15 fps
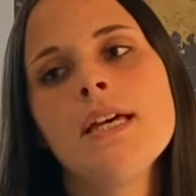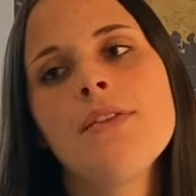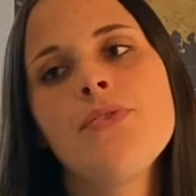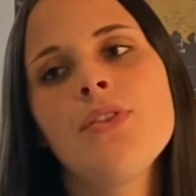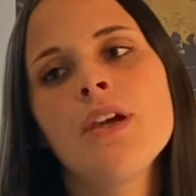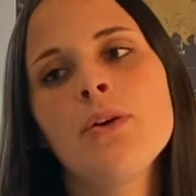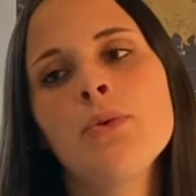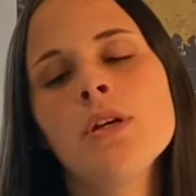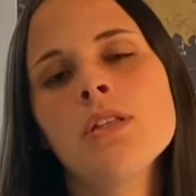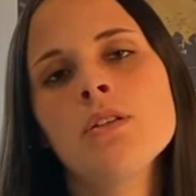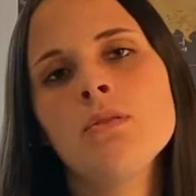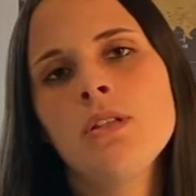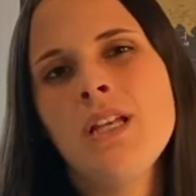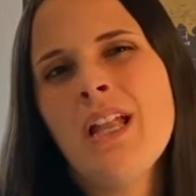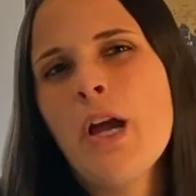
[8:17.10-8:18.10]
there was
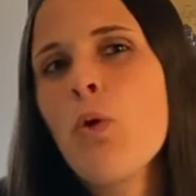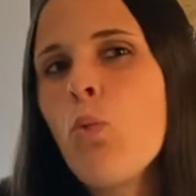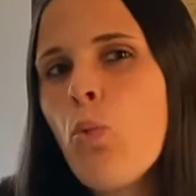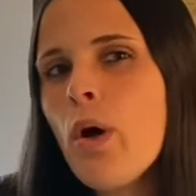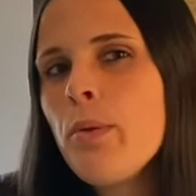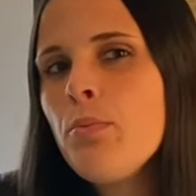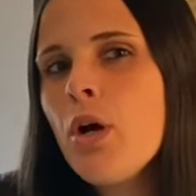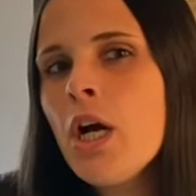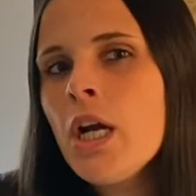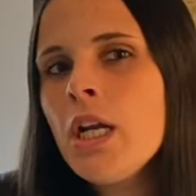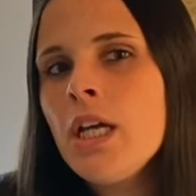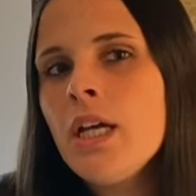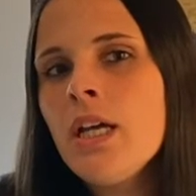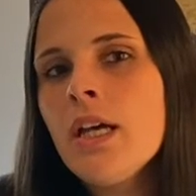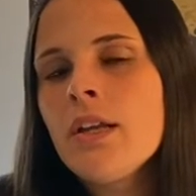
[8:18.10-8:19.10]
only like one
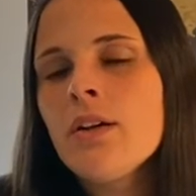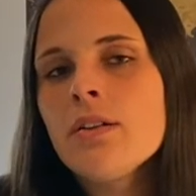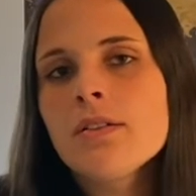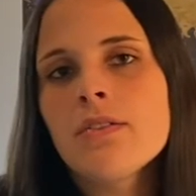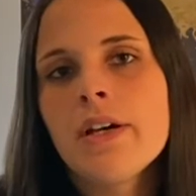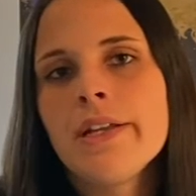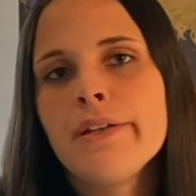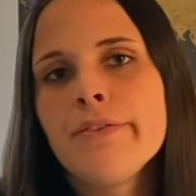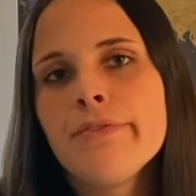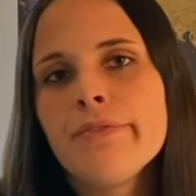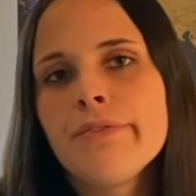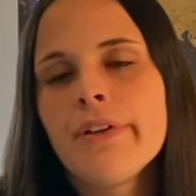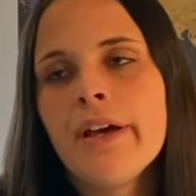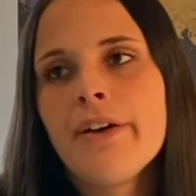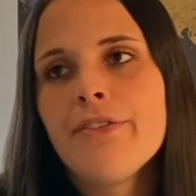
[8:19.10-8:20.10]
party, and also I didn't
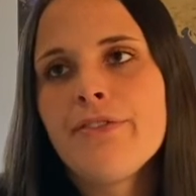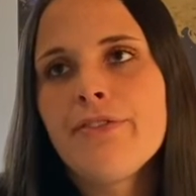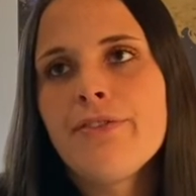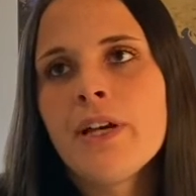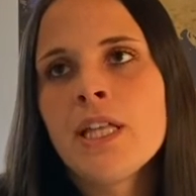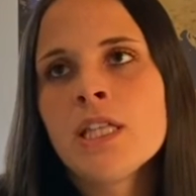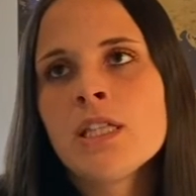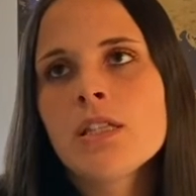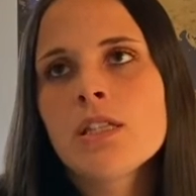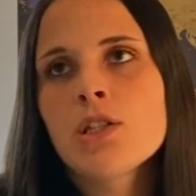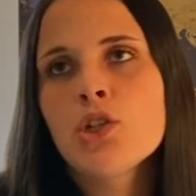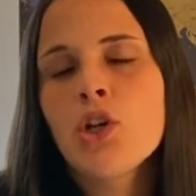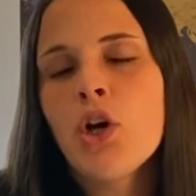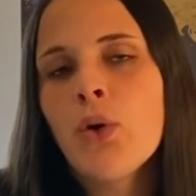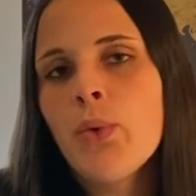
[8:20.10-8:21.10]
have friends to
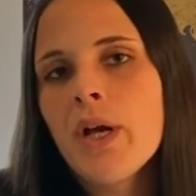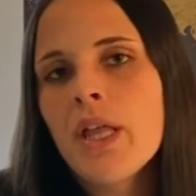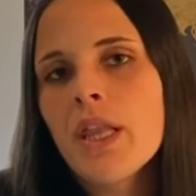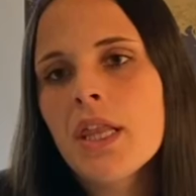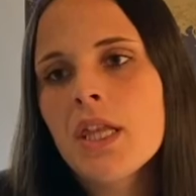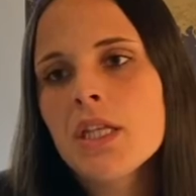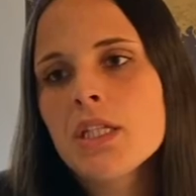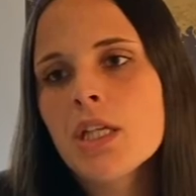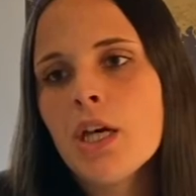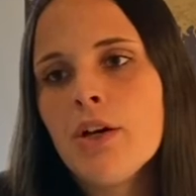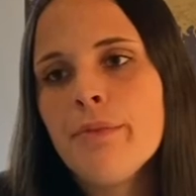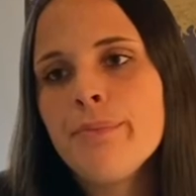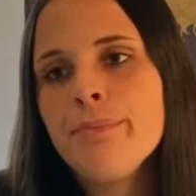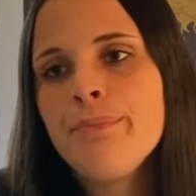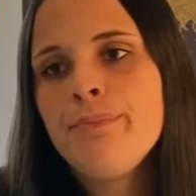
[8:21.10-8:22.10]
go with,
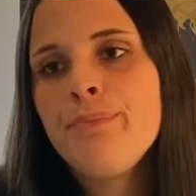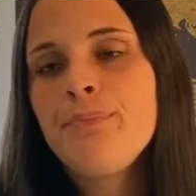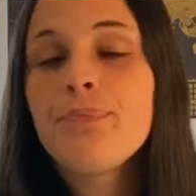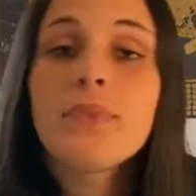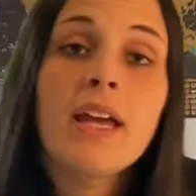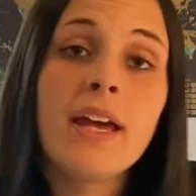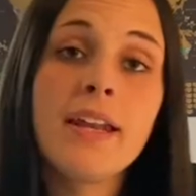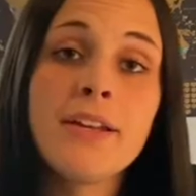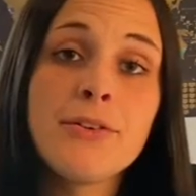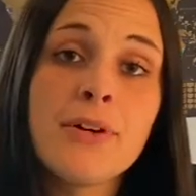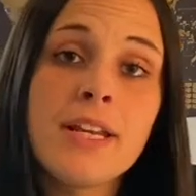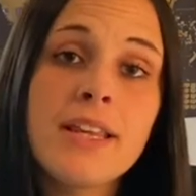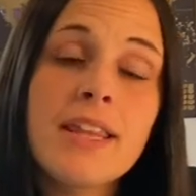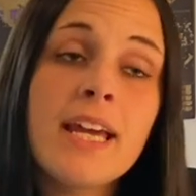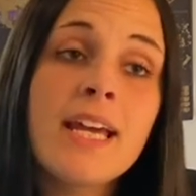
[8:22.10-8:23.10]
so I didn't do
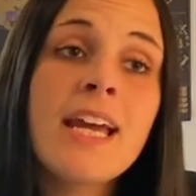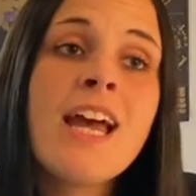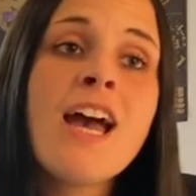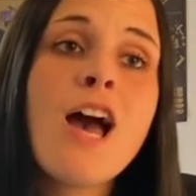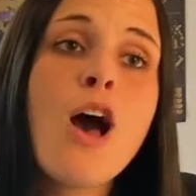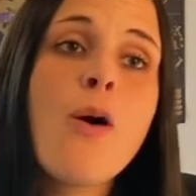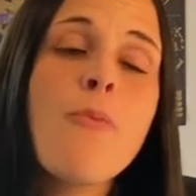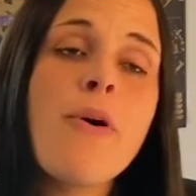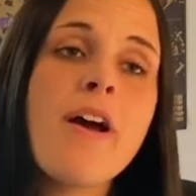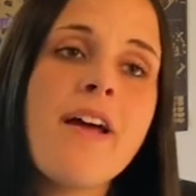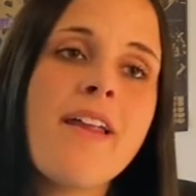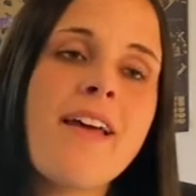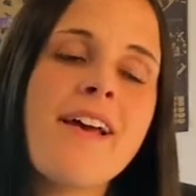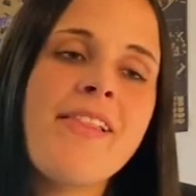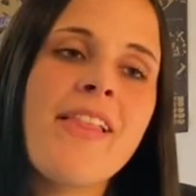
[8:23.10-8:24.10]
anything. But
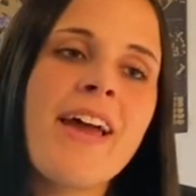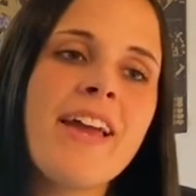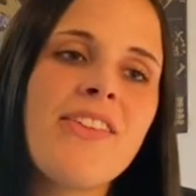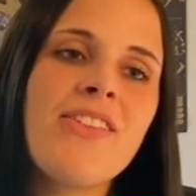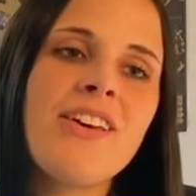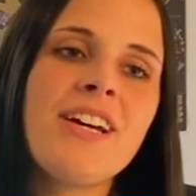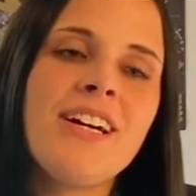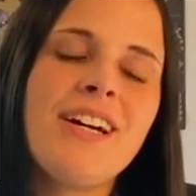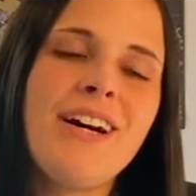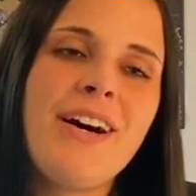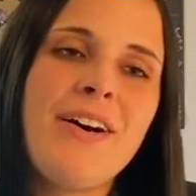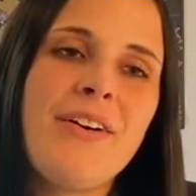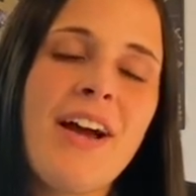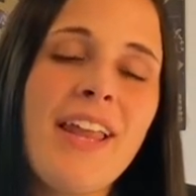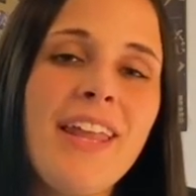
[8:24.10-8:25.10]
I like the
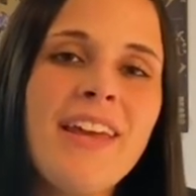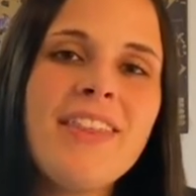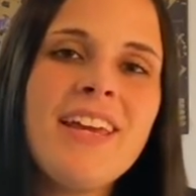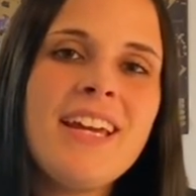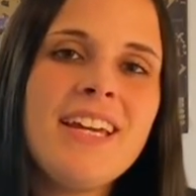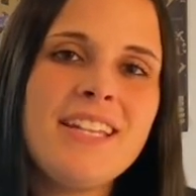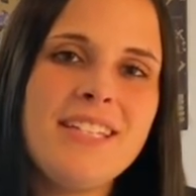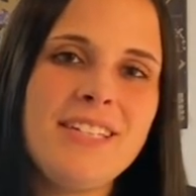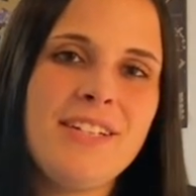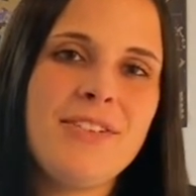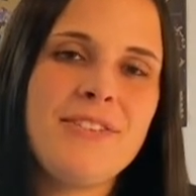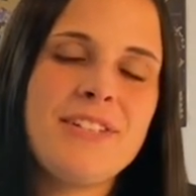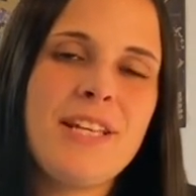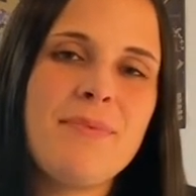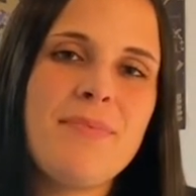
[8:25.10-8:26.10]
idea of
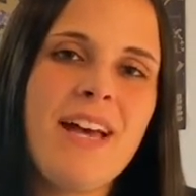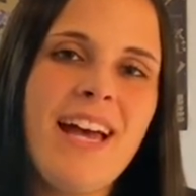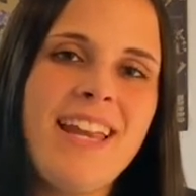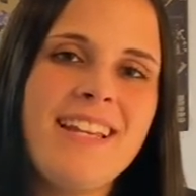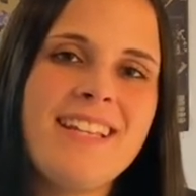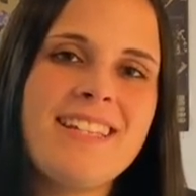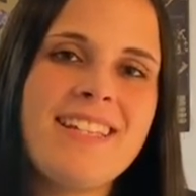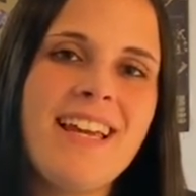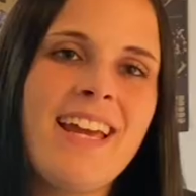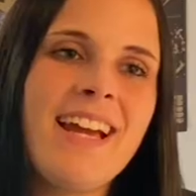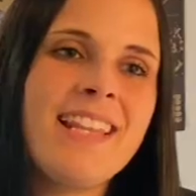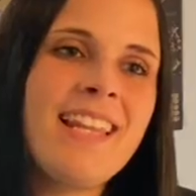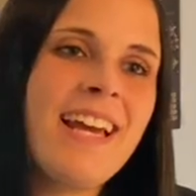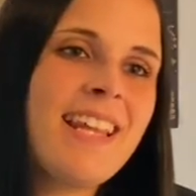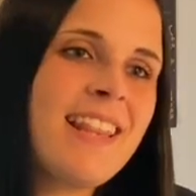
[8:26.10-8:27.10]
St. Paddy's Day. I
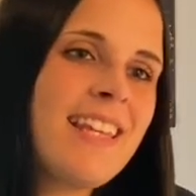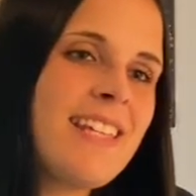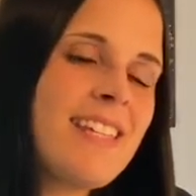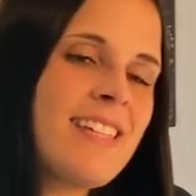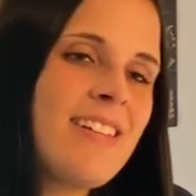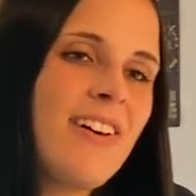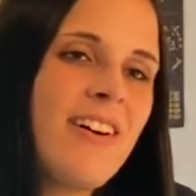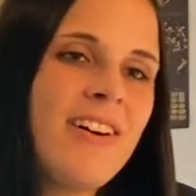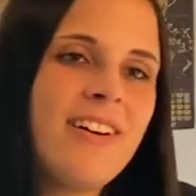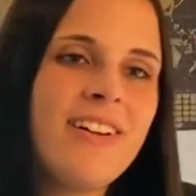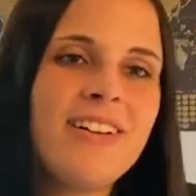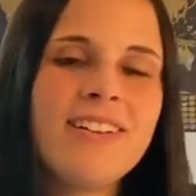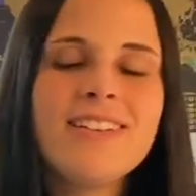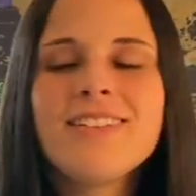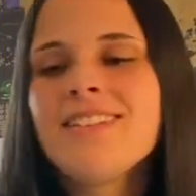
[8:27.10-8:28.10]
like this,
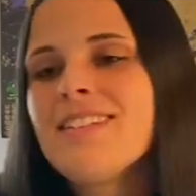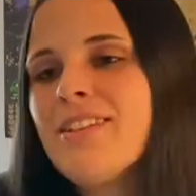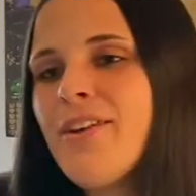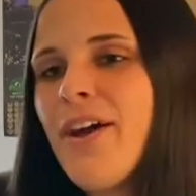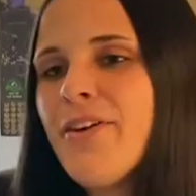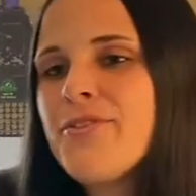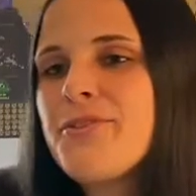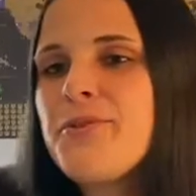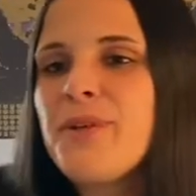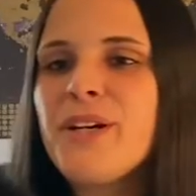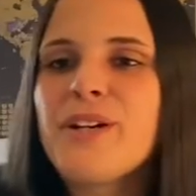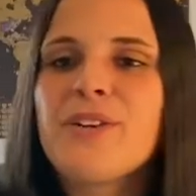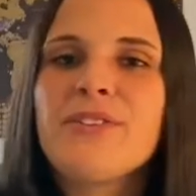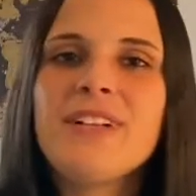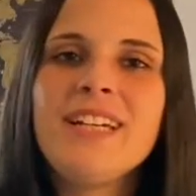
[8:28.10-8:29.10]
you have to wear
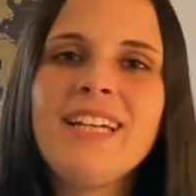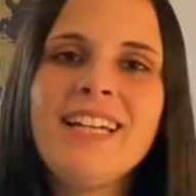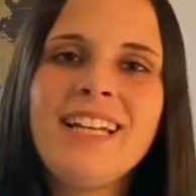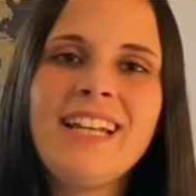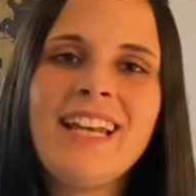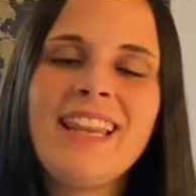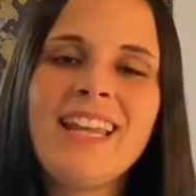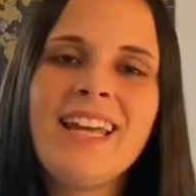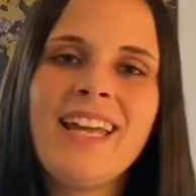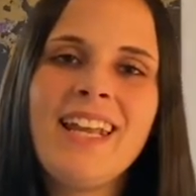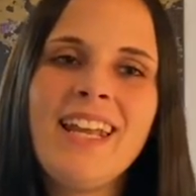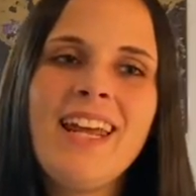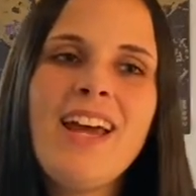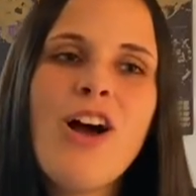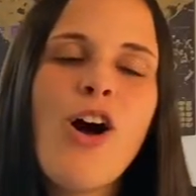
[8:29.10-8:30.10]
green, and then
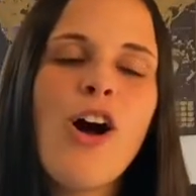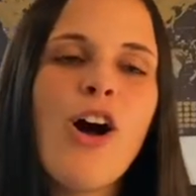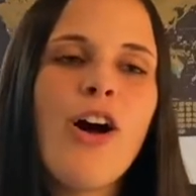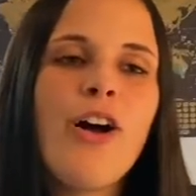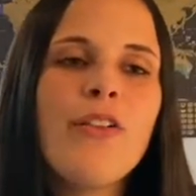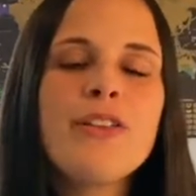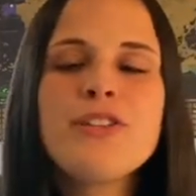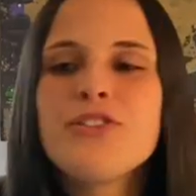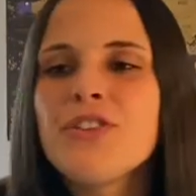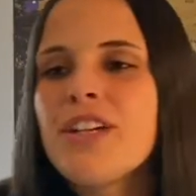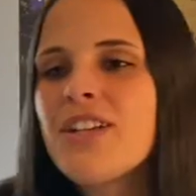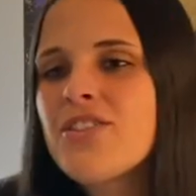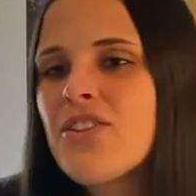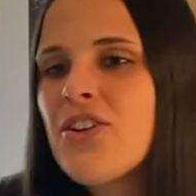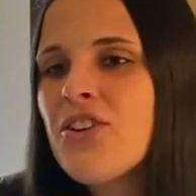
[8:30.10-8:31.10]
all the
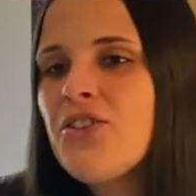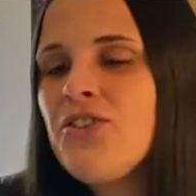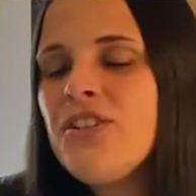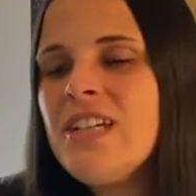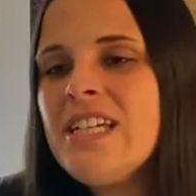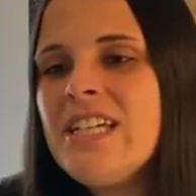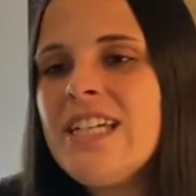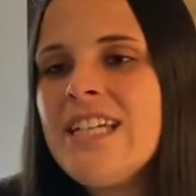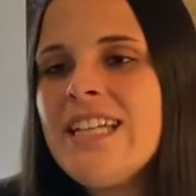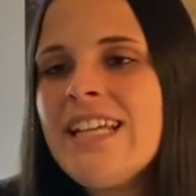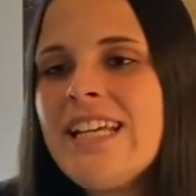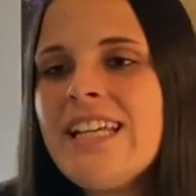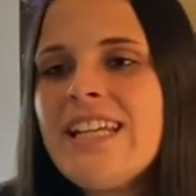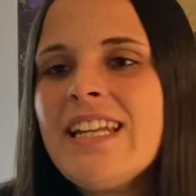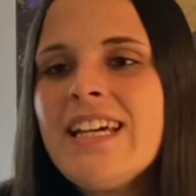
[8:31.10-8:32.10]
drinks are green, and